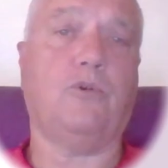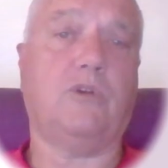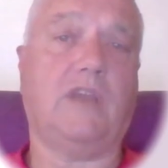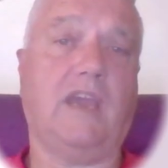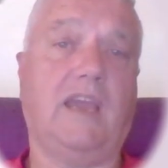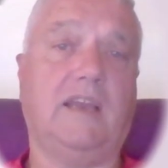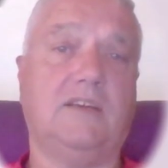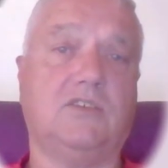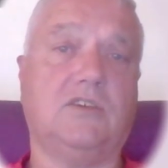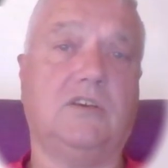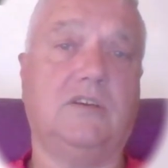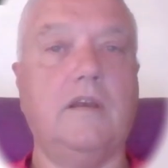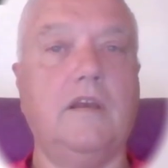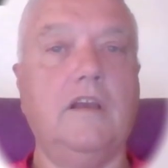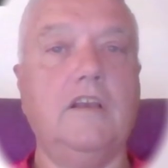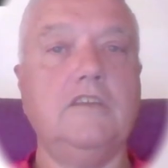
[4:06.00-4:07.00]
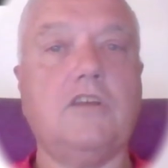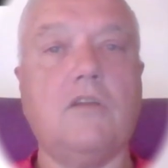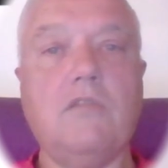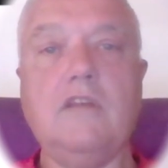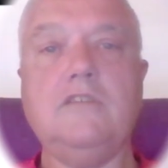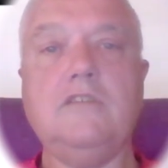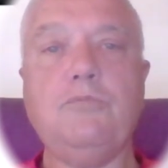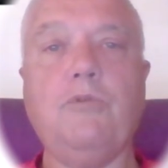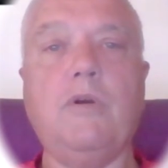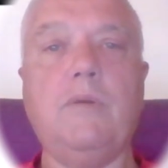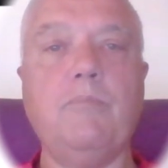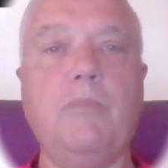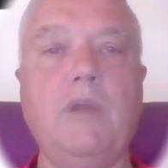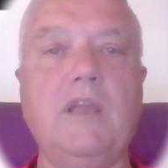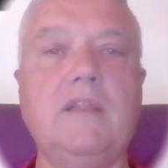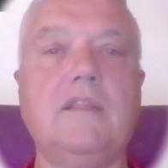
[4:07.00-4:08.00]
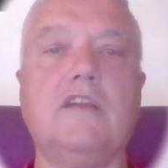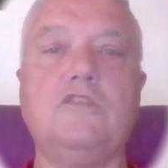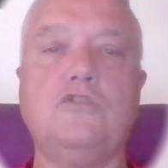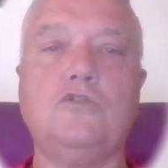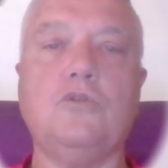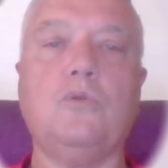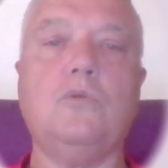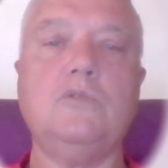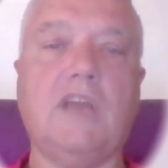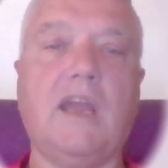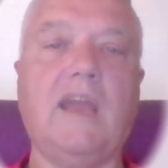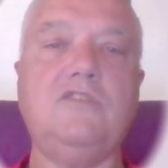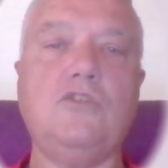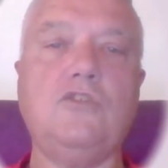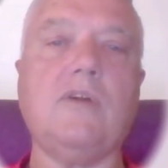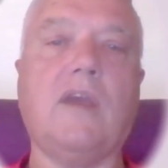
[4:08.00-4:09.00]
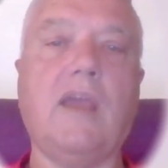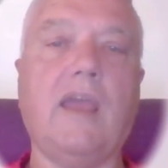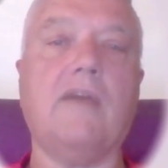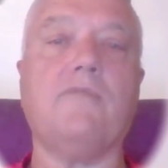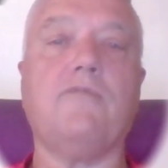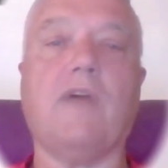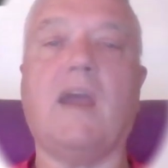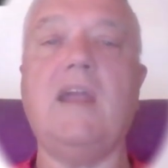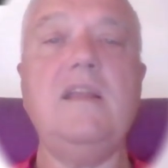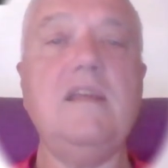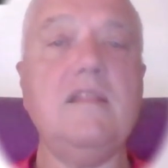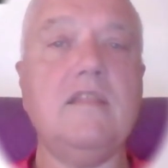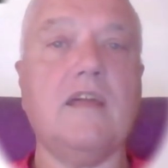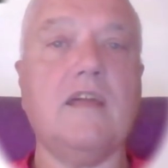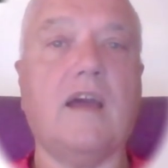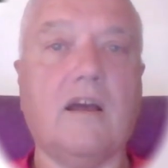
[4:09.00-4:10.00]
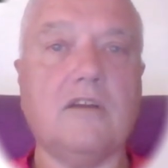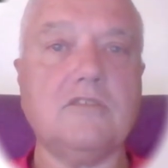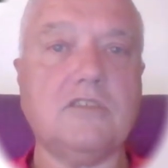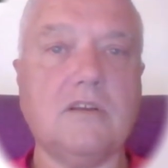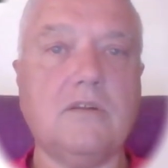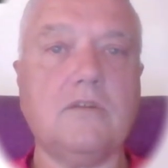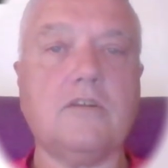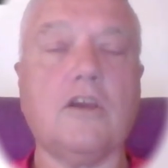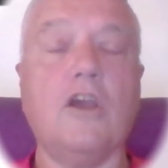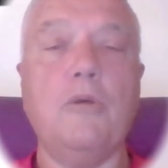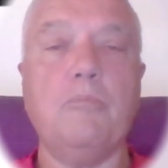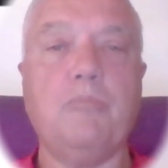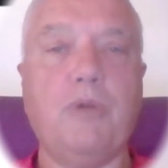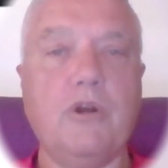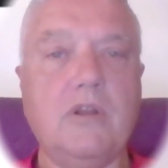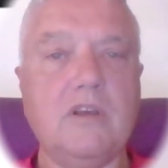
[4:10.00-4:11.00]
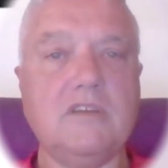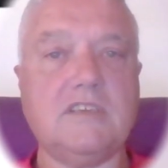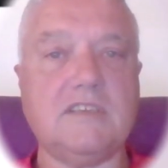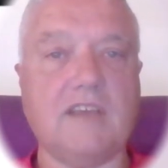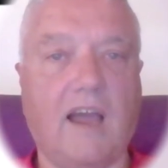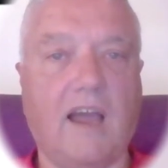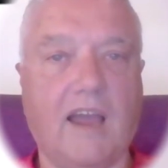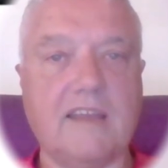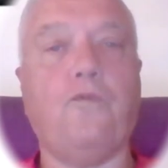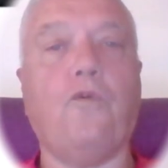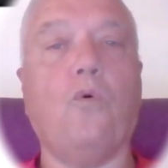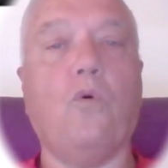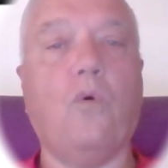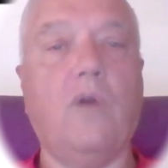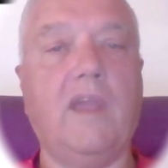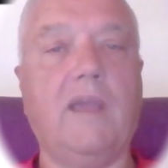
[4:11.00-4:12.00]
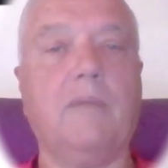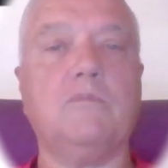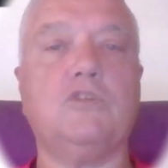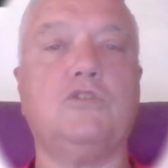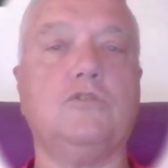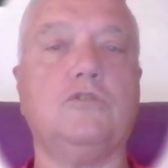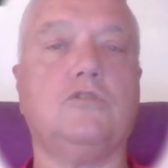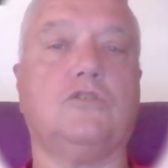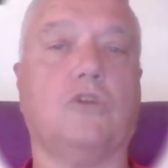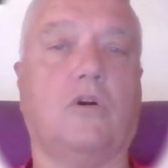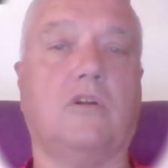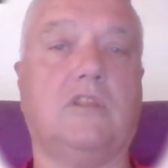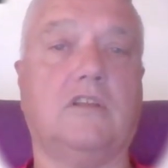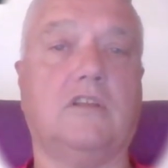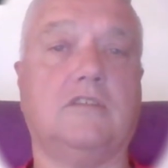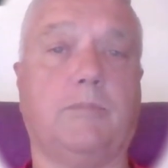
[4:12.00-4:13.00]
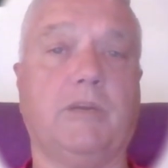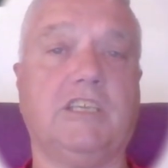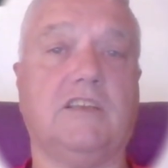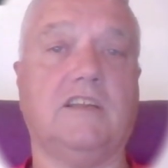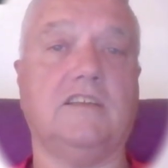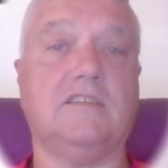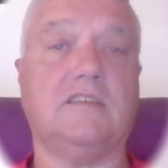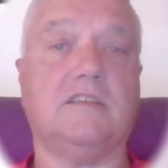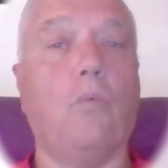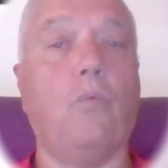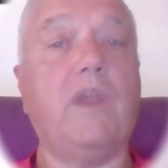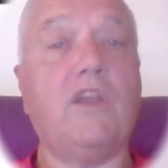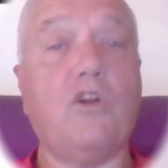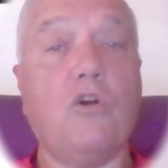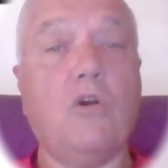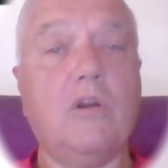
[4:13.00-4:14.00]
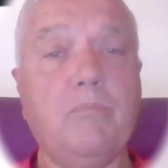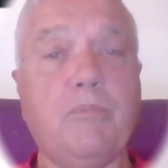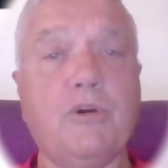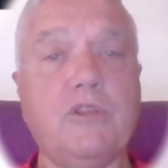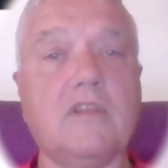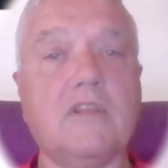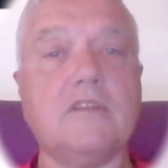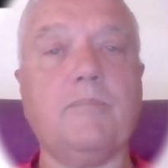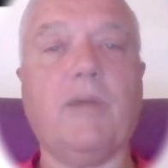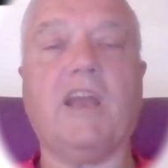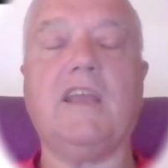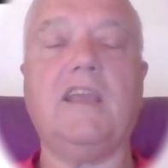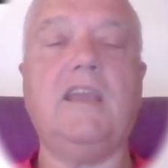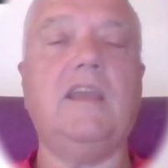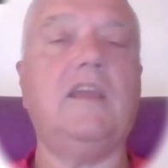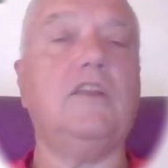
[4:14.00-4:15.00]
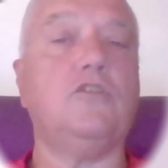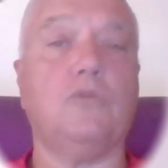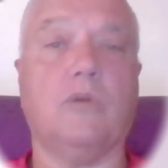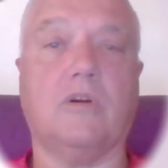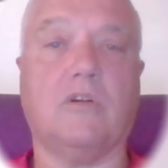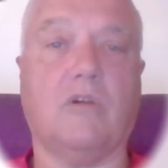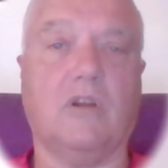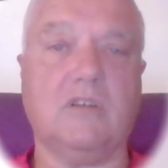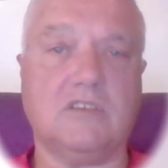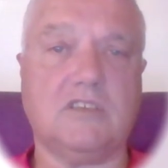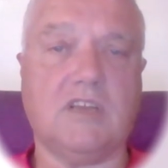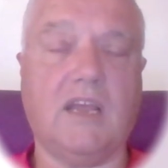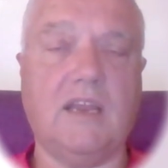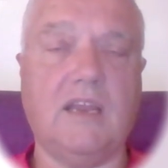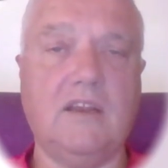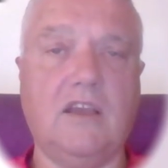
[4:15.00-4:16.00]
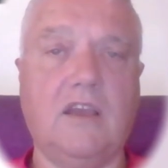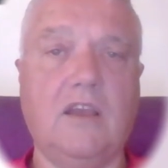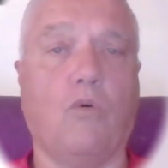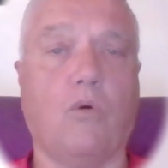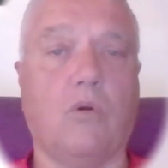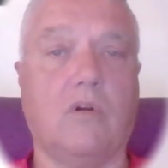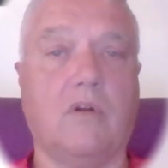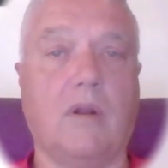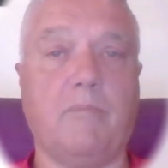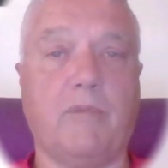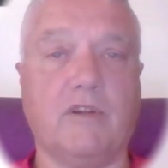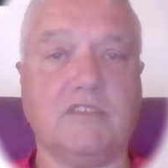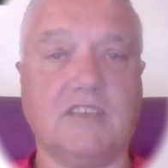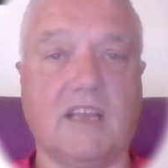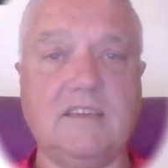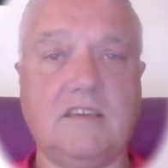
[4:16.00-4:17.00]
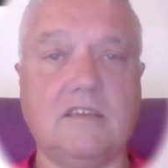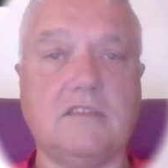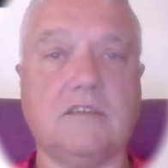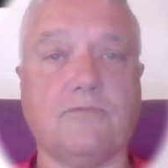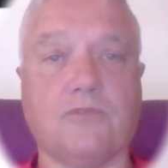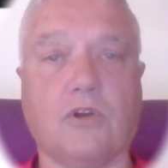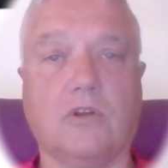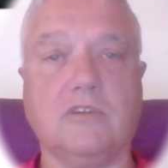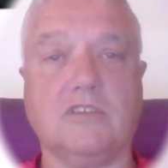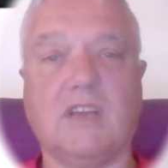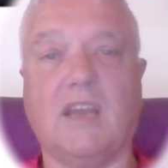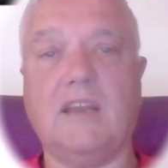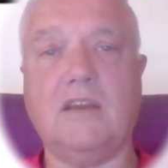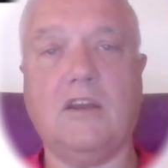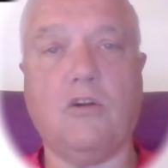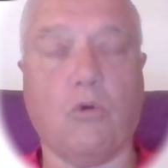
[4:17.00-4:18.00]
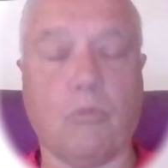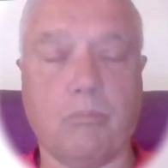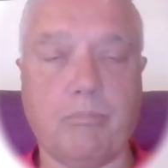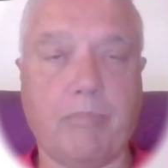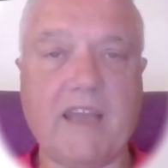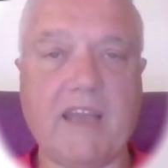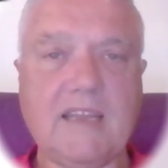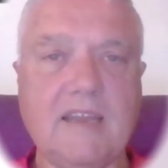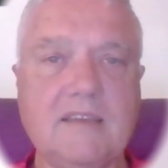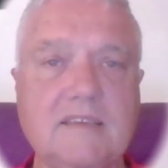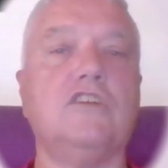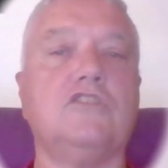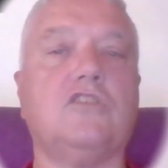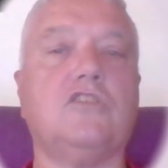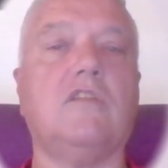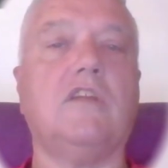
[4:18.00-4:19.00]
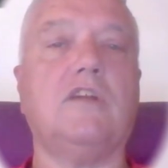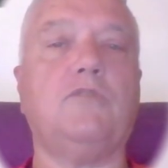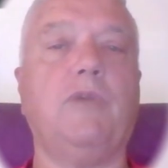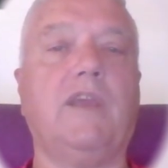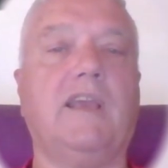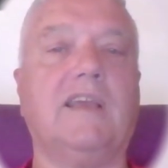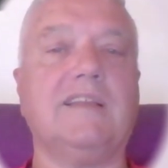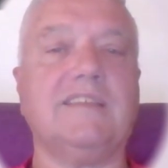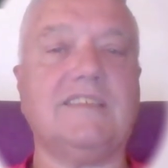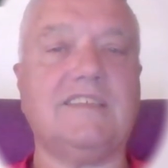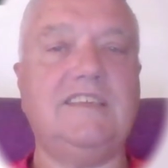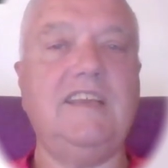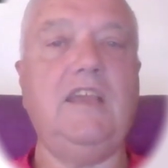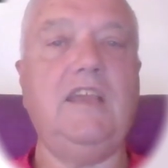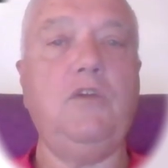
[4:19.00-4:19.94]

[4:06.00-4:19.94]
cash. So this would mean that George had to have 80,000 put aside for him to start this business. We could put this money into a container or representative container or bucket so that we can see